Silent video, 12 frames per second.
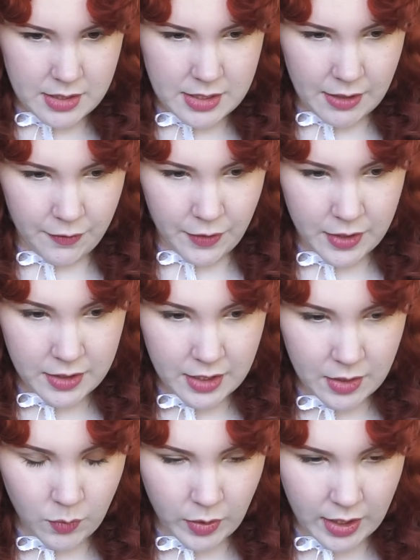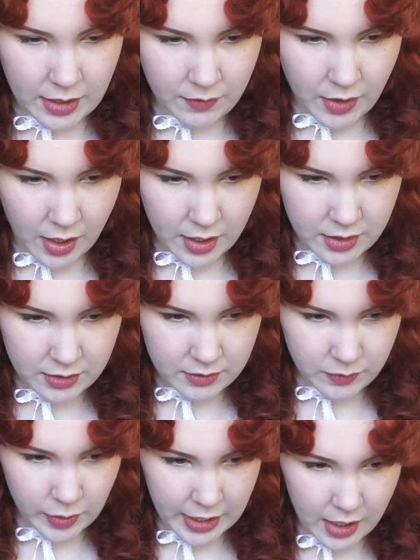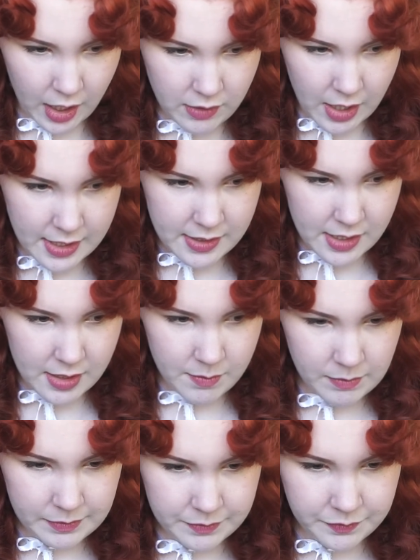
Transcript: different than what I've got what I got last time.